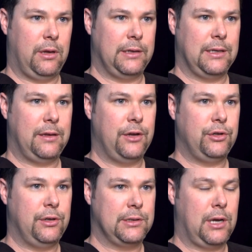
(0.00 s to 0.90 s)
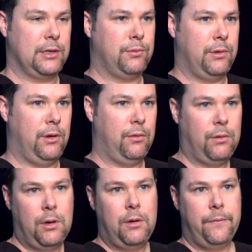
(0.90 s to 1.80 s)
are things that they should discuss with
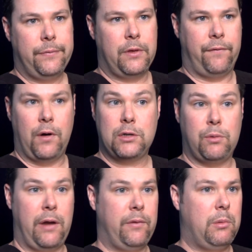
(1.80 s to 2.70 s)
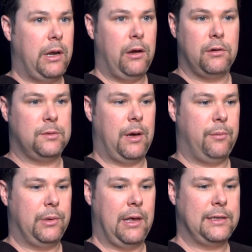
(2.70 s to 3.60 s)
you. The first one everybody knows
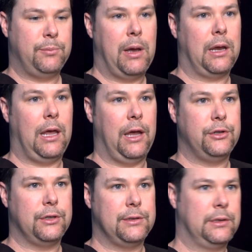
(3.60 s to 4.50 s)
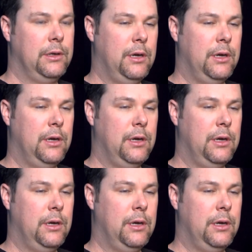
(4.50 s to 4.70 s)
about, but that's medications,